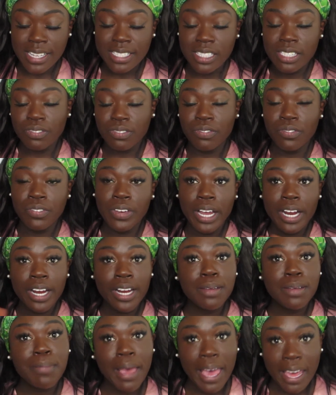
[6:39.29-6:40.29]
It's
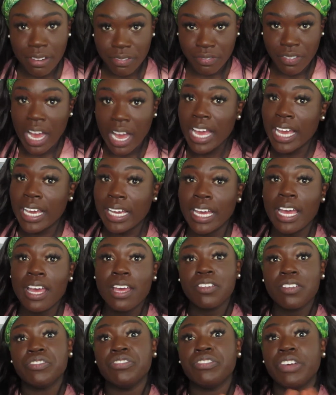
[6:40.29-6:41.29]
very mattifying,
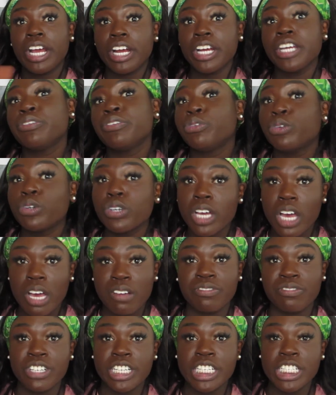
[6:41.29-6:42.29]
very full
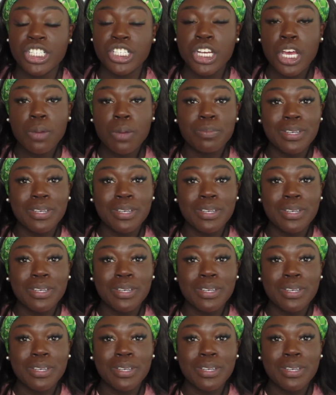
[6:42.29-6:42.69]
coverage,